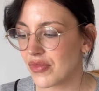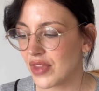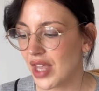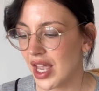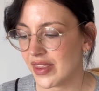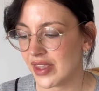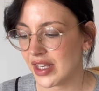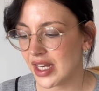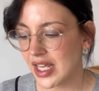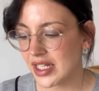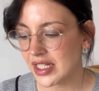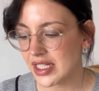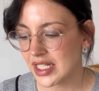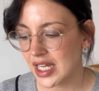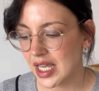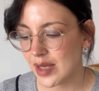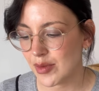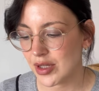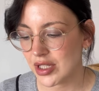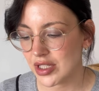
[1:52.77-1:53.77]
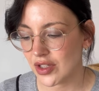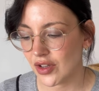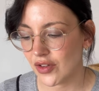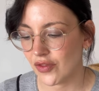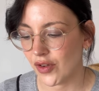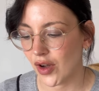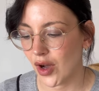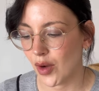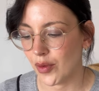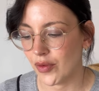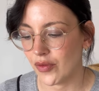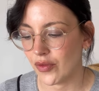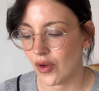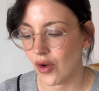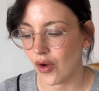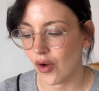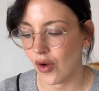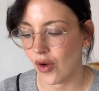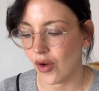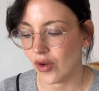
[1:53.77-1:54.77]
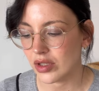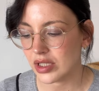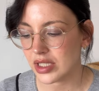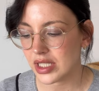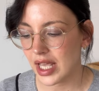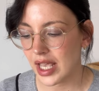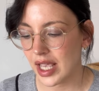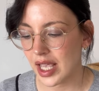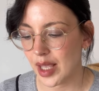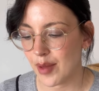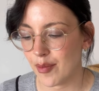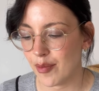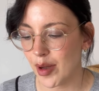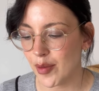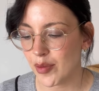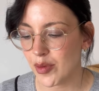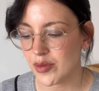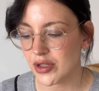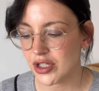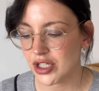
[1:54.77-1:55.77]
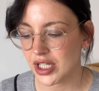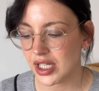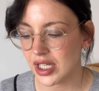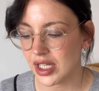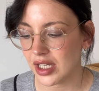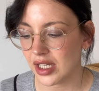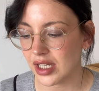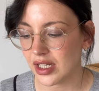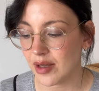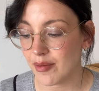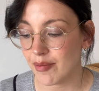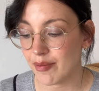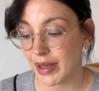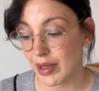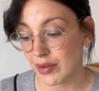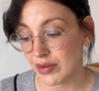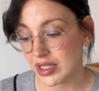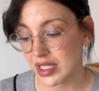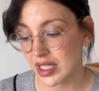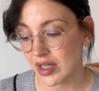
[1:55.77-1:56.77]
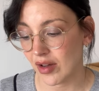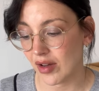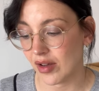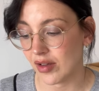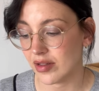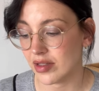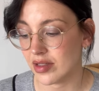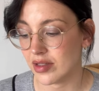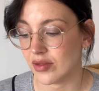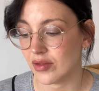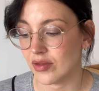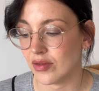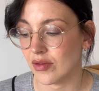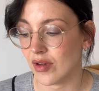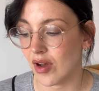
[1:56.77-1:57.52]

And then entertainment, so far we've got a bubble machine, bouncy castle,